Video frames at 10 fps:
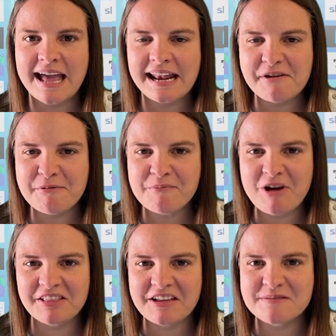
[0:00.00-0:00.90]
Hello and
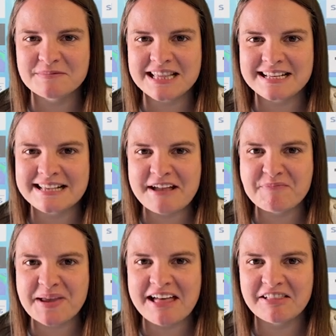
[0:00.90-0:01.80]
welcome to this
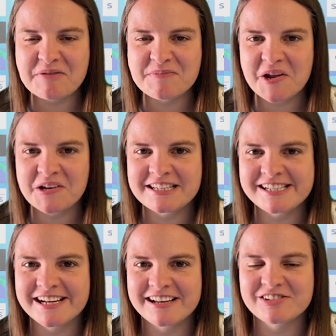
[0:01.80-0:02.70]
FPL Community
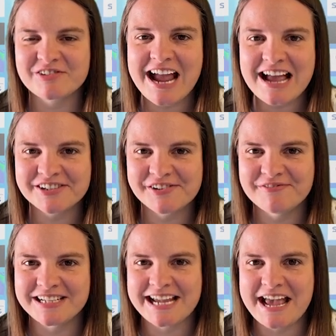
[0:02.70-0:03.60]
Shield reaction
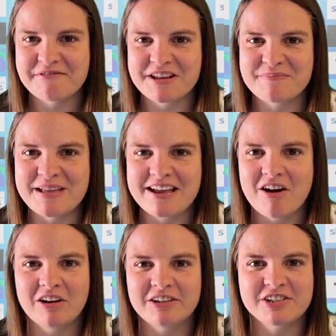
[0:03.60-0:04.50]
video with me,
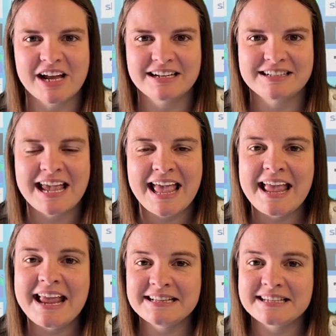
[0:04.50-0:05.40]
Holly Shand.
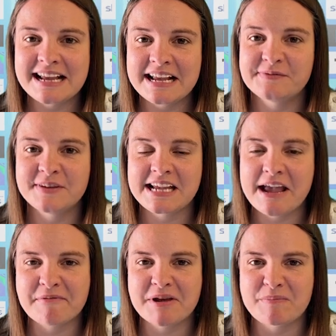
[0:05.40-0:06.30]
In today's video
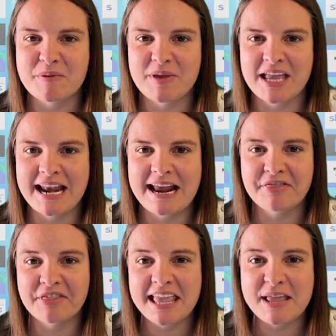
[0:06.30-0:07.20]
I'm going to be picking
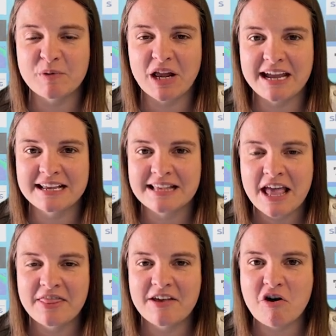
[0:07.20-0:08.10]
out the key players
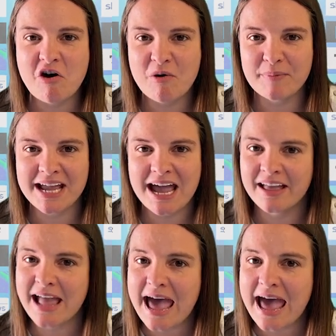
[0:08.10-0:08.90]
that caught my eye